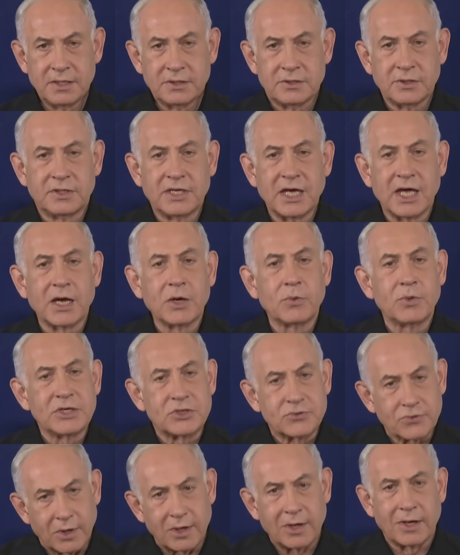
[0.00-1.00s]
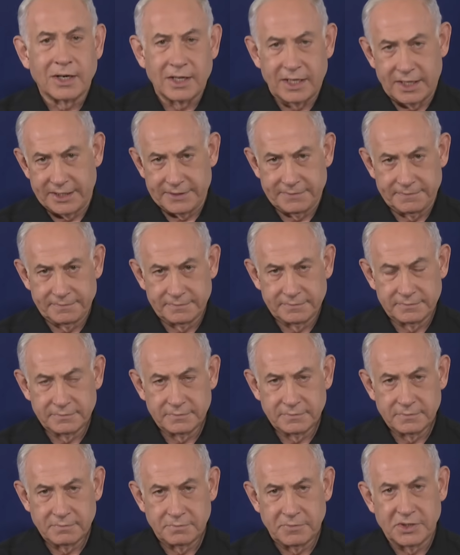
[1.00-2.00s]
Today, we draw a line
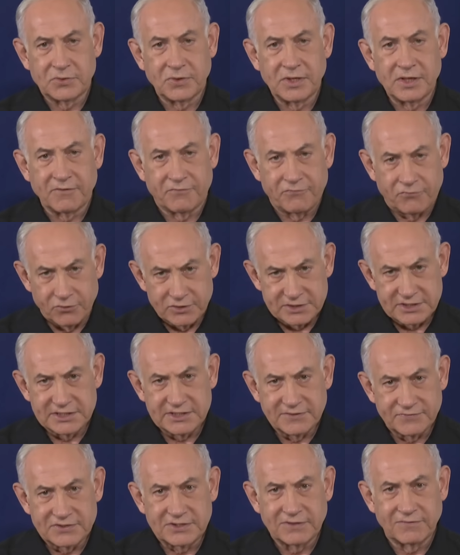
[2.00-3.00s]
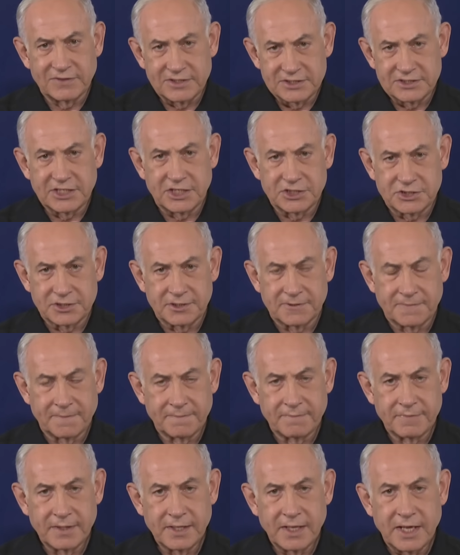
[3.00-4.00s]
between the forces of civilization
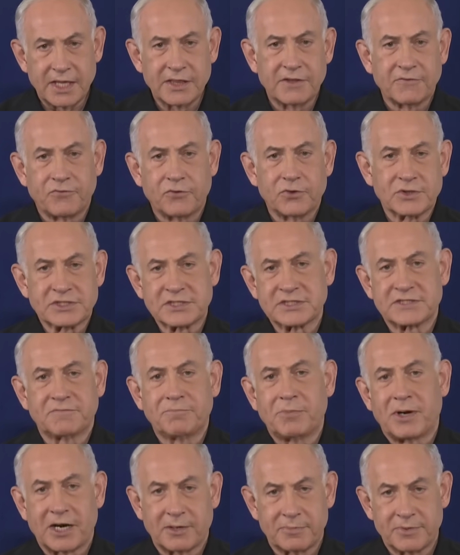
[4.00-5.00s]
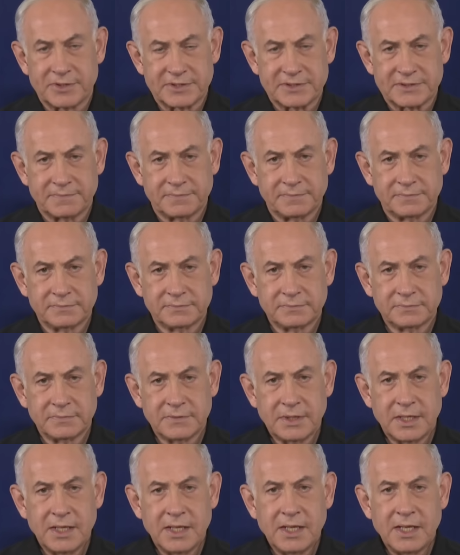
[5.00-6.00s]
and the forces of barbarism.
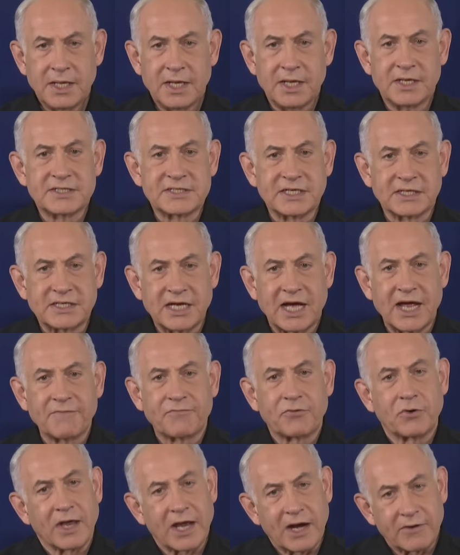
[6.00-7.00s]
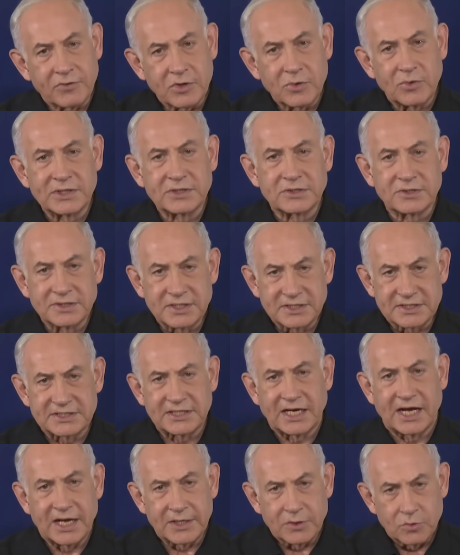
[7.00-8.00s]
It is a time for everyone to
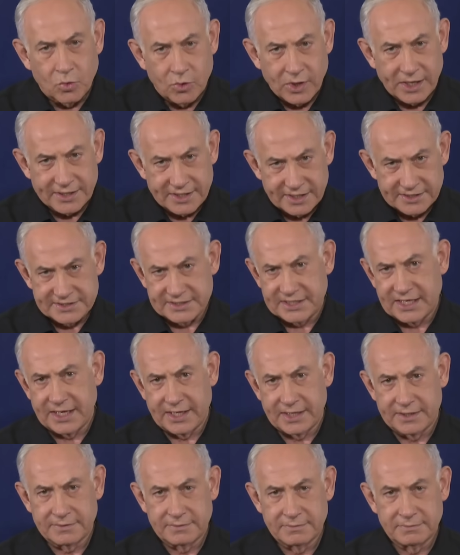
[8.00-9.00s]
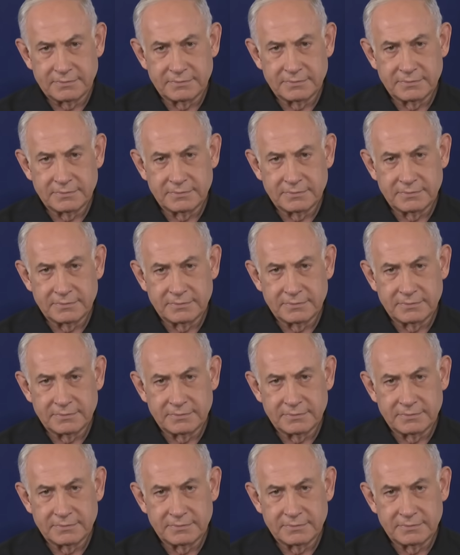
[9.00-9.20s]
decide where they stand.